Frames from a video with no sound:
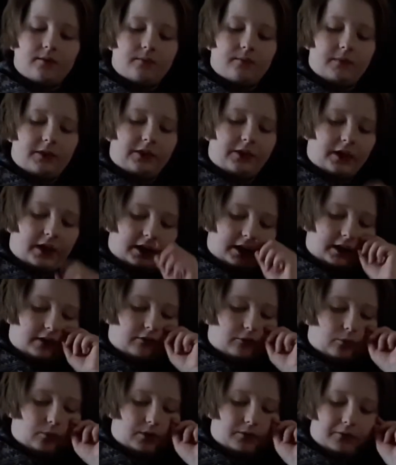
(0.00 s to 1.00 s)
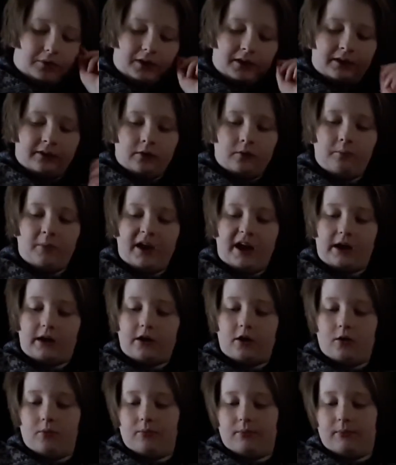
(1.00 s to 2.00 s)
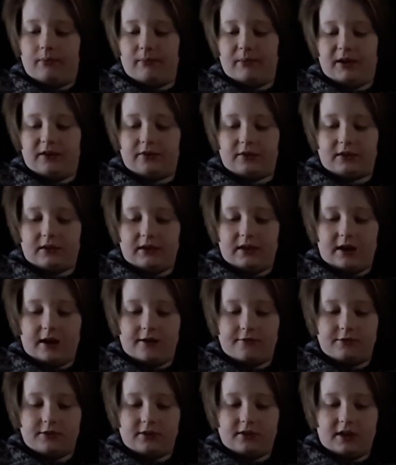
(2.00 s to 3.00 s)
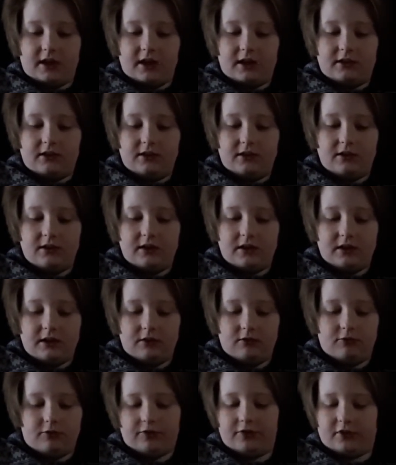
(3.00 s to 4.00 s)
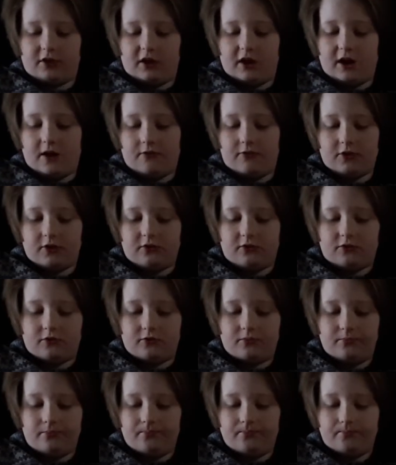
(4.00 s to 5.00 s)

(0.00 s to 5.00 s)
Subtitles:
And then everyone went back home basically after that. And it was your average.